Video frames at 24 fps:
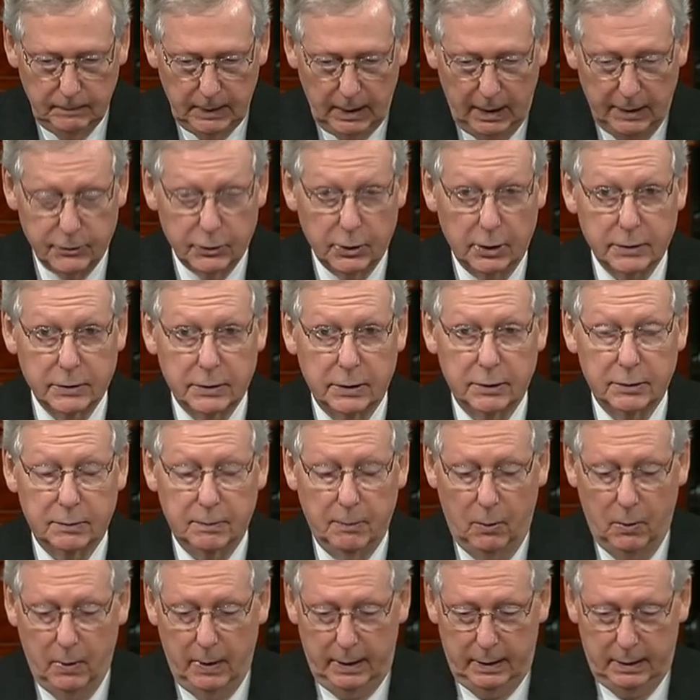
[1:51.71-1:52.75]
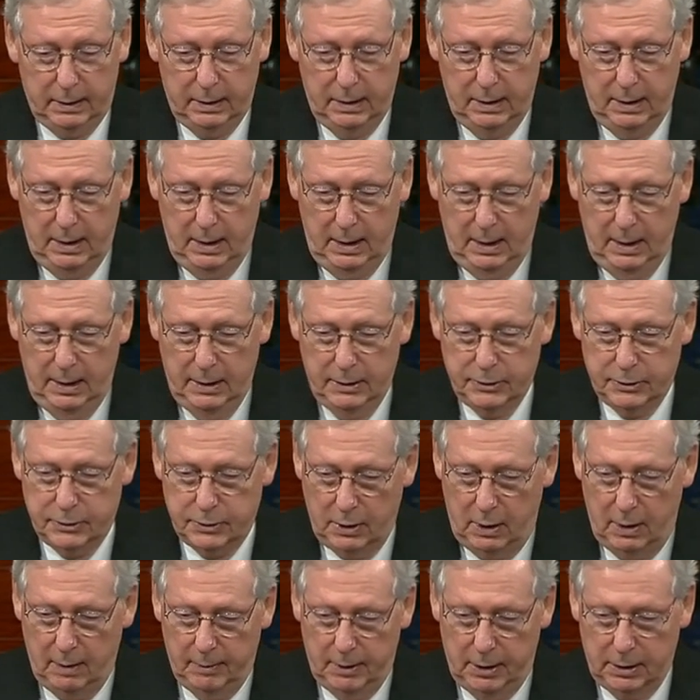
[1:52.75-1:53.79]
And just this morning,
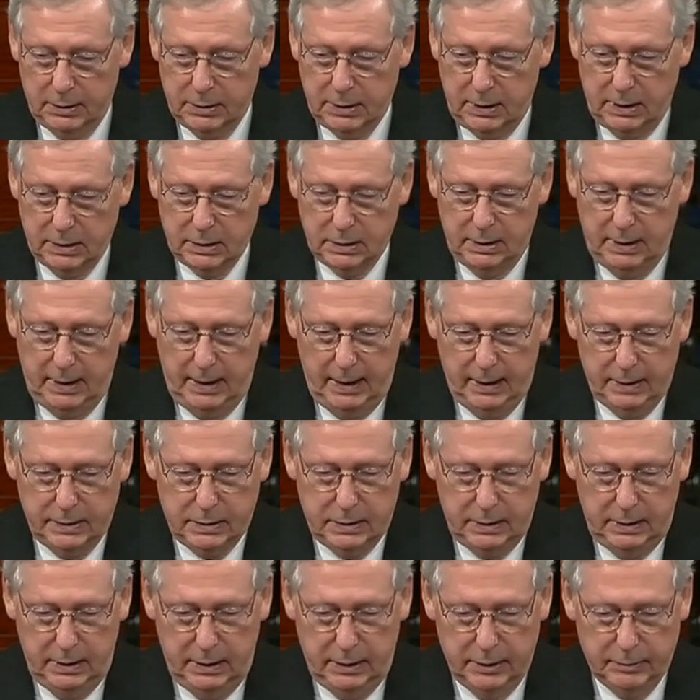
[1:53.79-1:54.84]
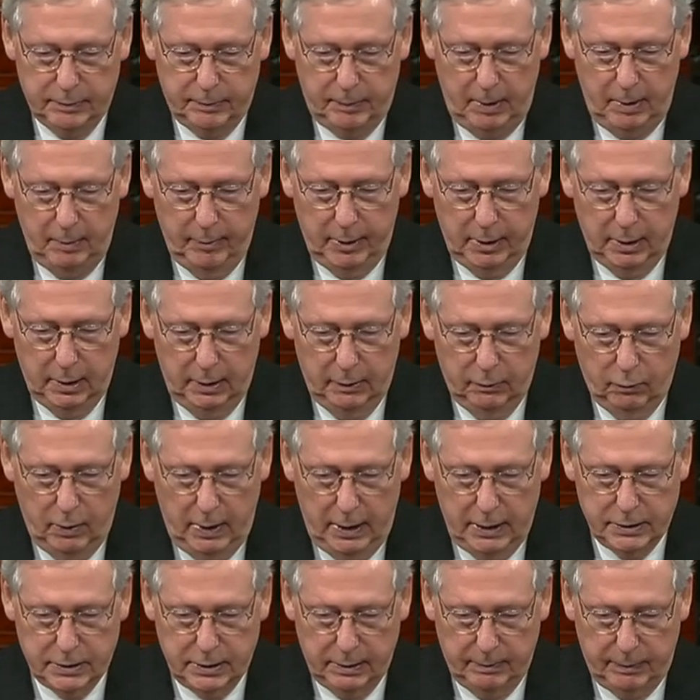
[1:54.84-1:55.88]
Starbucks has announced it is permanently
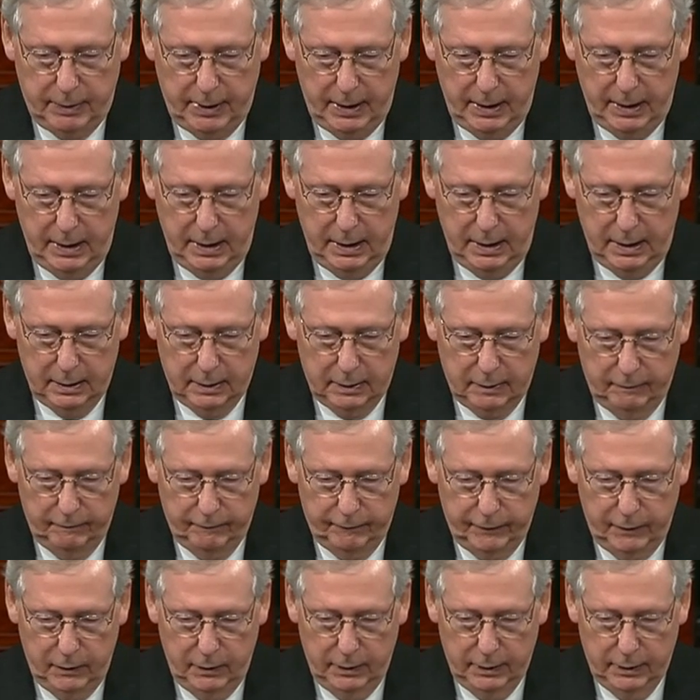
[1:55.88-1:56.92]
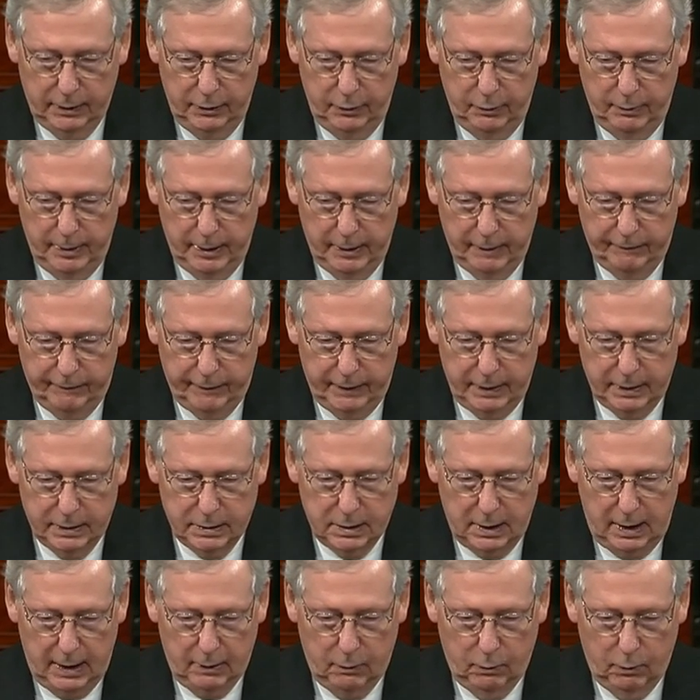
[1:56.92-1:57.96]
raising pay and conferring new
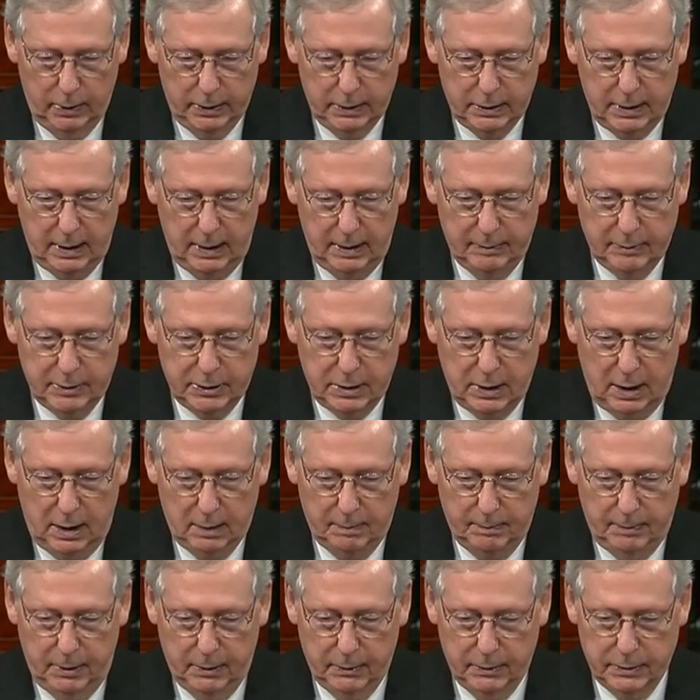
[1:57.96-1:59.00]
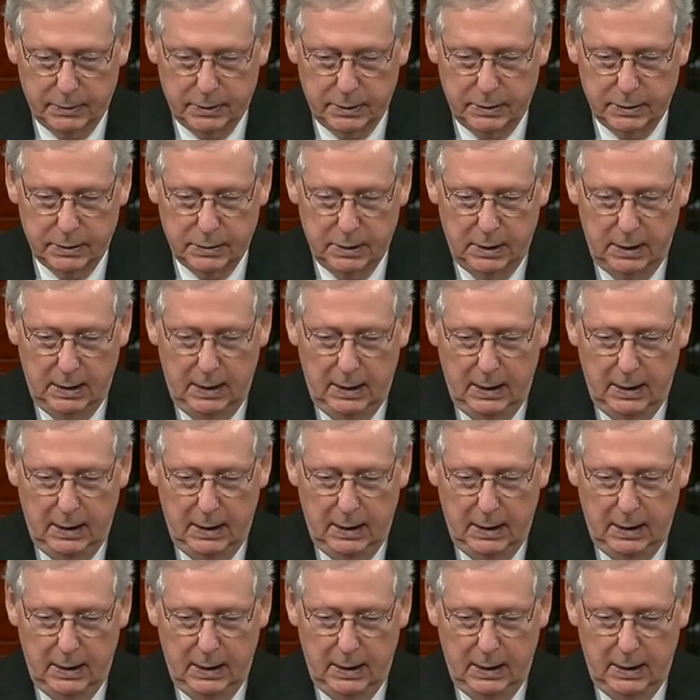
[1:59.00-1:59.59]
benefits like one-time stock bonuses